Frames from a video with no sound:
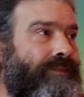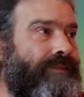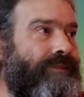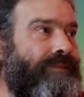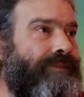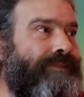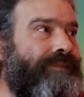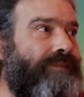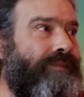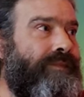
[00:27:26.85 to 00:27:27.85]
So he does
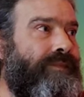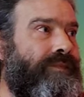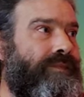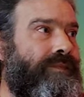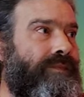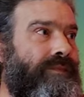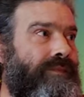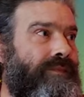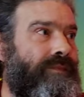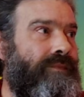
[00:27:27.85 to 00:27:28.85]
a lot of like
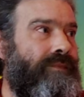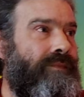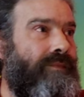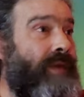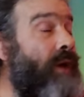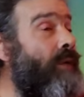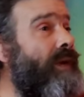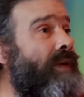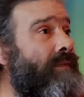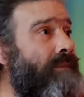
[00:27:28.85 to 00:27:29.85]
poetry. Oh
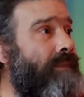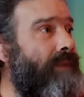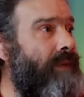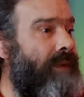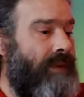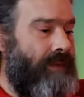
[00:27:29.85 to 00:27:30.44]
yeah. On on some of